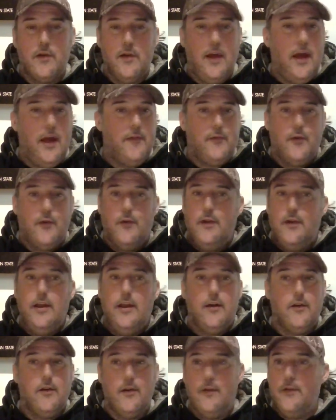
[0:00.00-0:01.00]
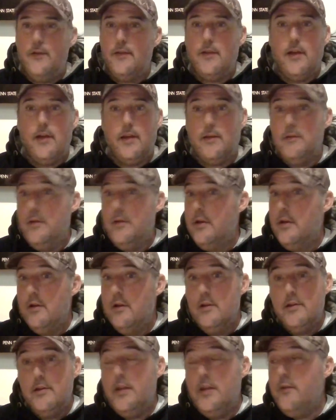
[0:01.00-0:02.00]
after a year, it was like,
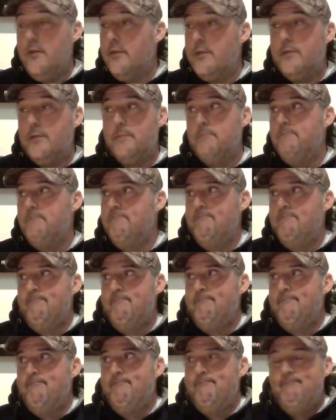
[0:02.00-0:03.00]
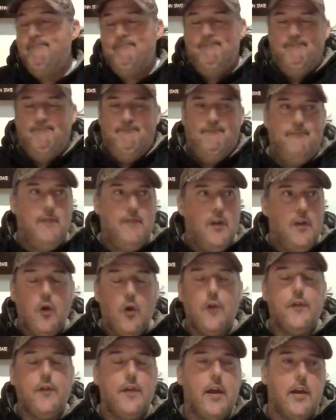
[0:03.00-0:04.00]
she was
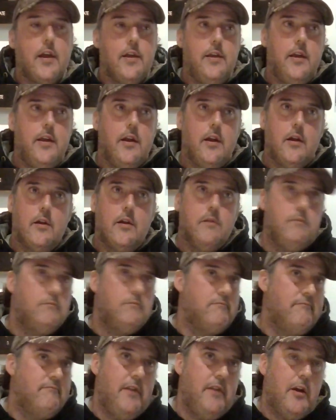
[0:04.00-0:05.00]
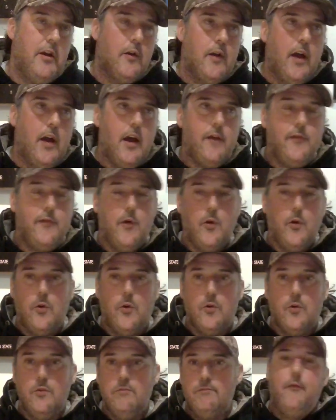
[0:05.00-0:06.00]
her second year and a half
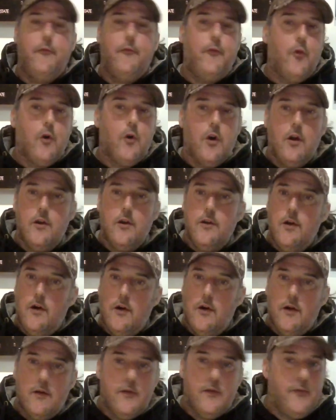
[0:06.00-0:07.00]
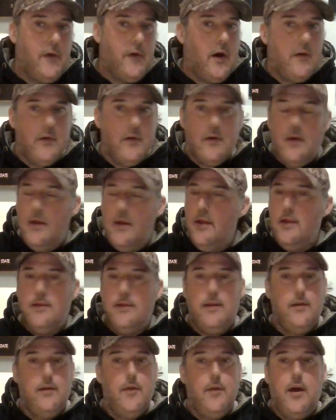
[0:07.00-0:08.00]
old, 400 yards, 500. It
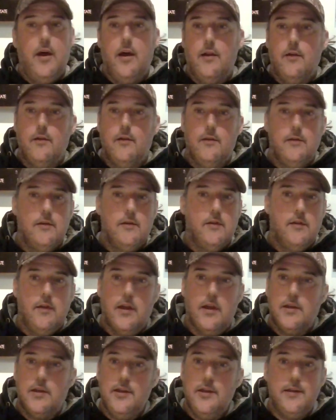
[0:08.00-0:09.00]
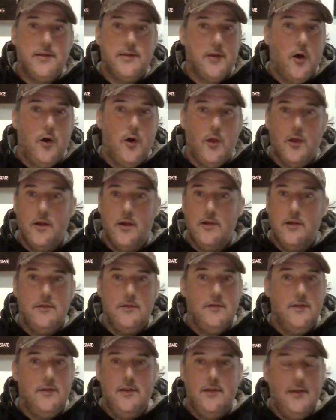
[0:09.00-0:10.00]
didn't matter. Like, she saw it,
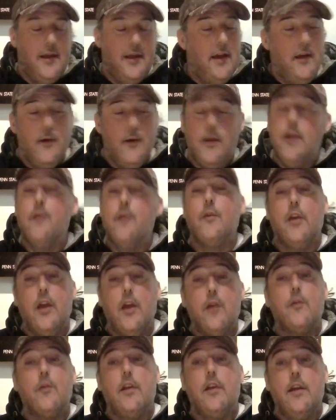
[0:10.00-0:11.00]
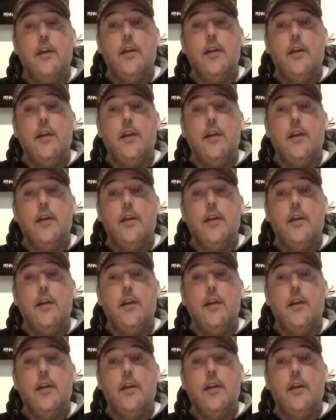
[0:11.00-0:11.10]
and it was.